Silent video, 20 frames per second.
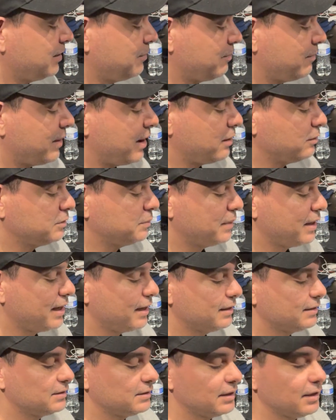mouse pad
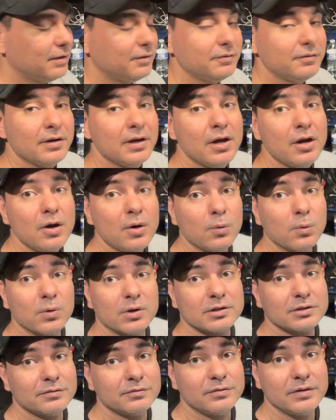itself
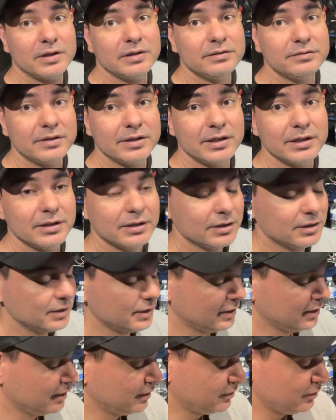worked very, very
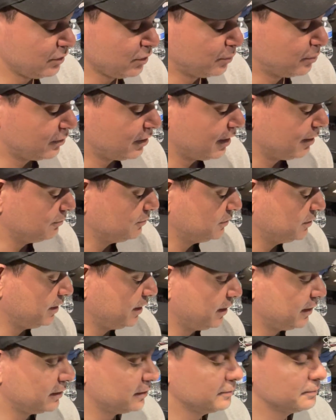good. No problems
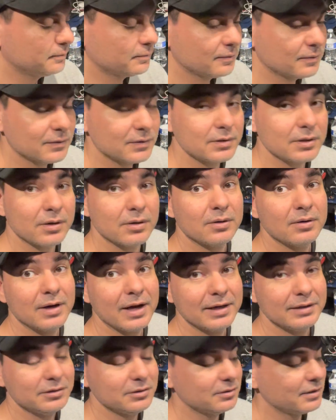there. So
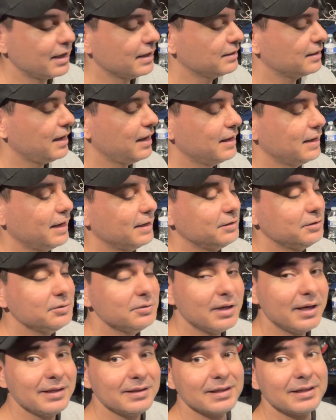I do like that. I do
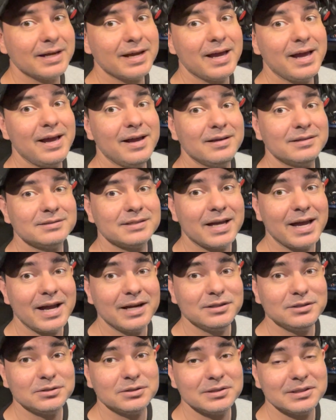like that it has
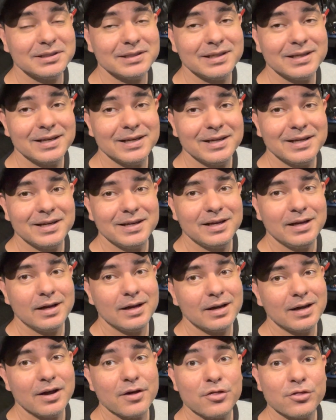actually
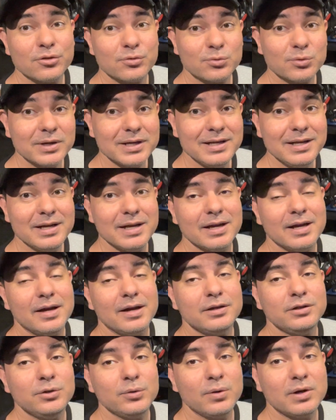uh, three
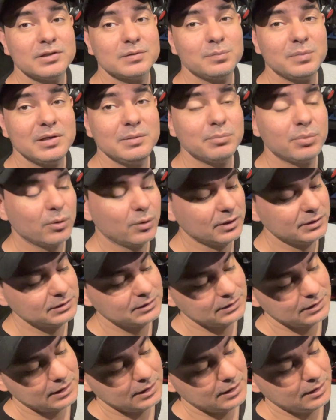USB
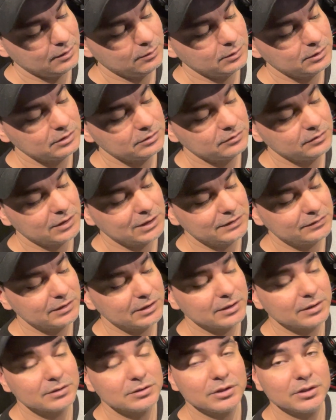ports, uh, which is very, very
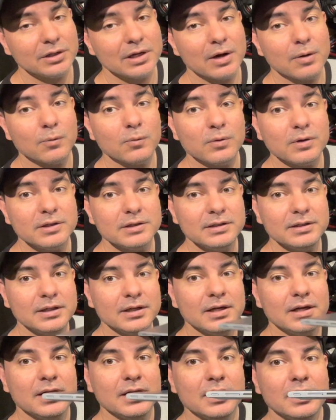good. So you got one
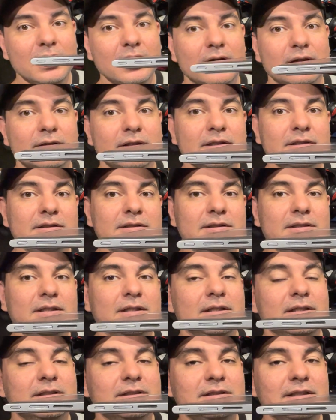on this
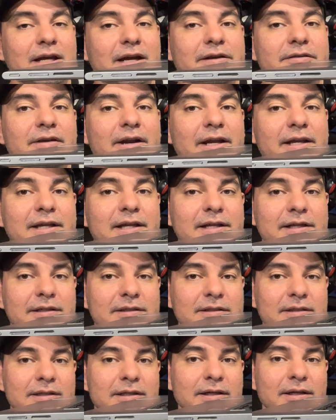side right
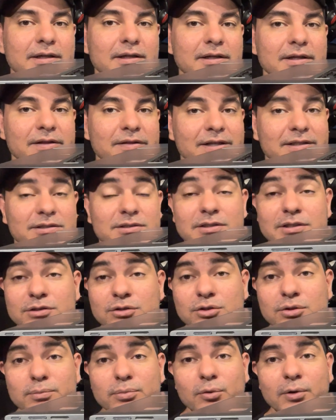here, and this is a
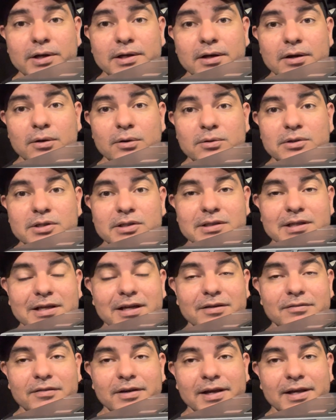2.0. You're gonna
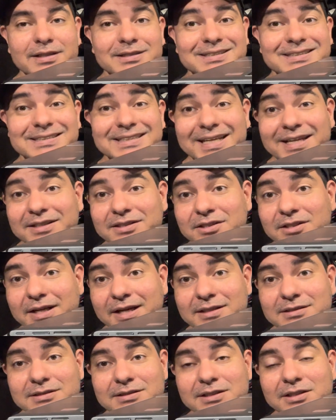have a standard
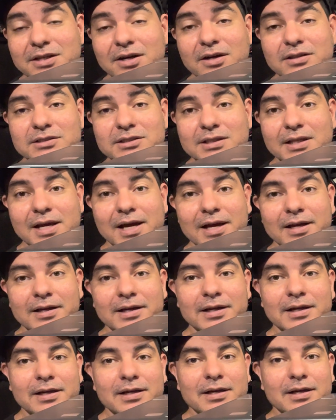SD card slot.
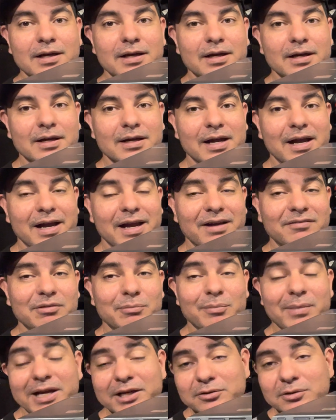Uh, I have a
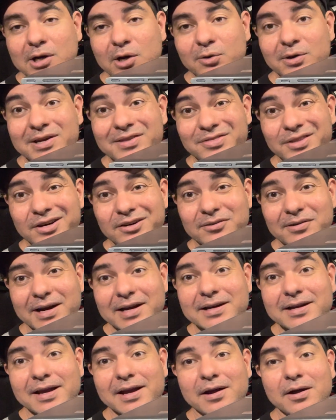micro in there
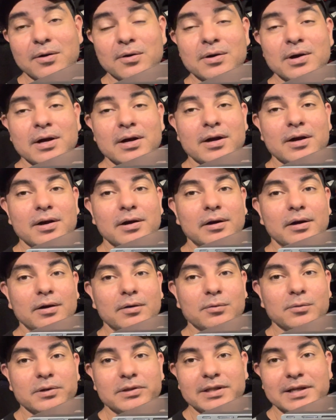right now uh,
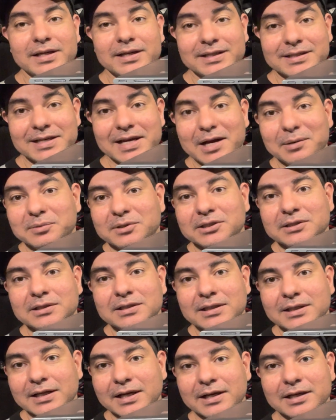with an adapter,
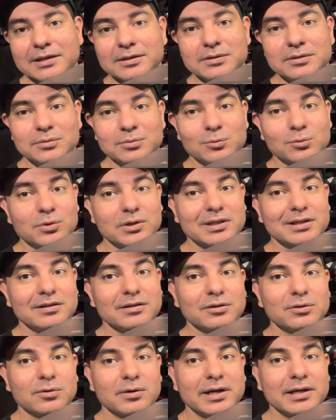and it's
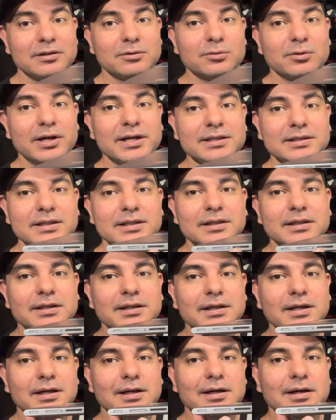working quite great.
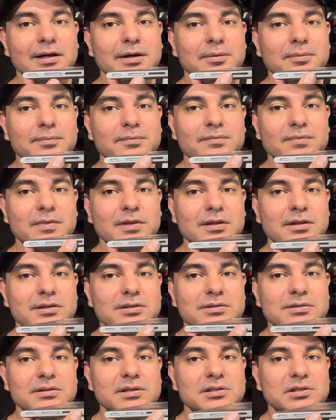Um,
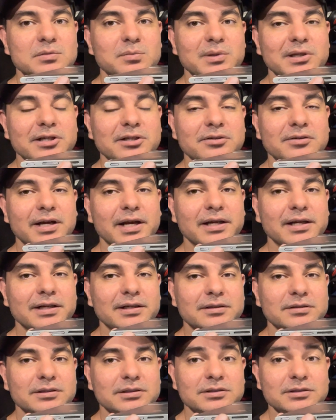this is the speaker right
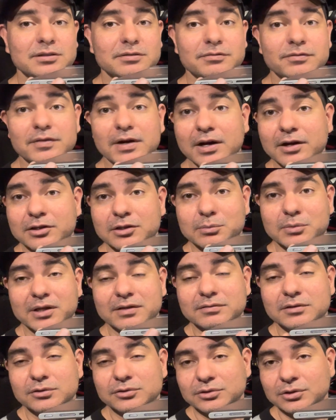here. This is a volume
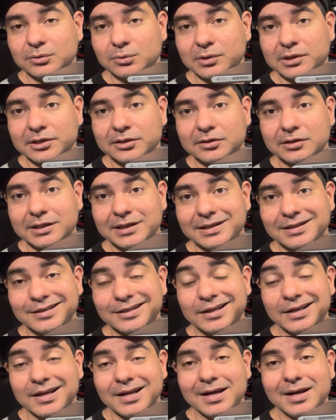level, so when you're in
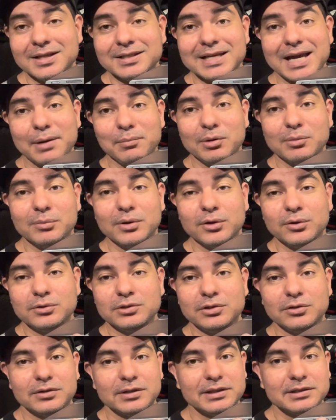tablet mode,
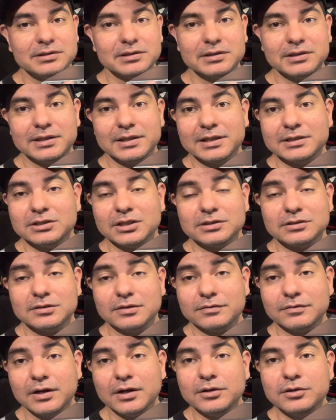you can easily adjust the
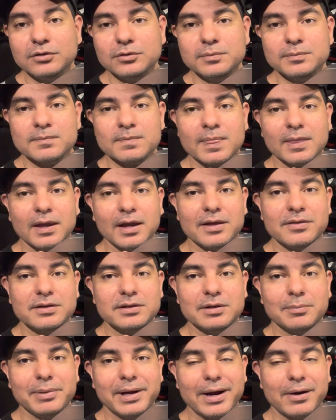volume, and then
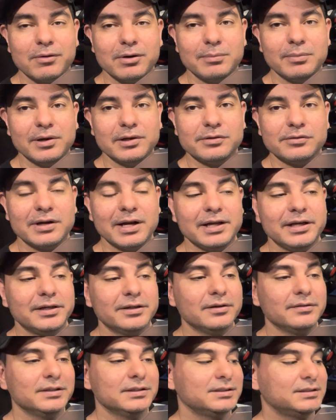the power button right here
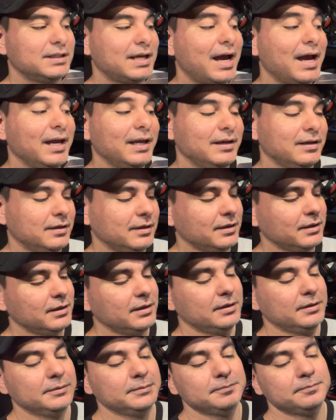on the side.
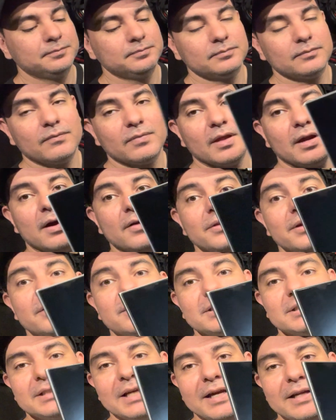On the
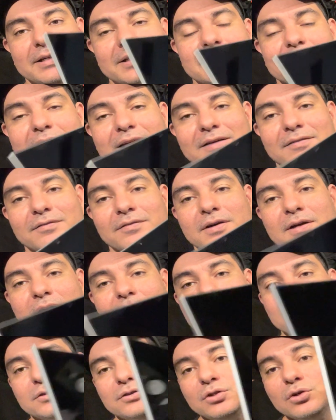other side, you're gonna have
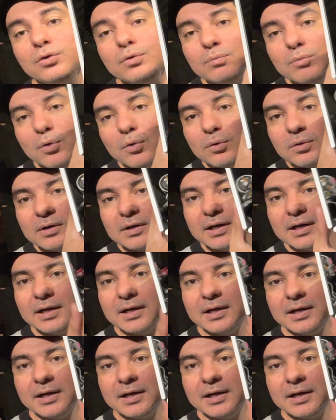two more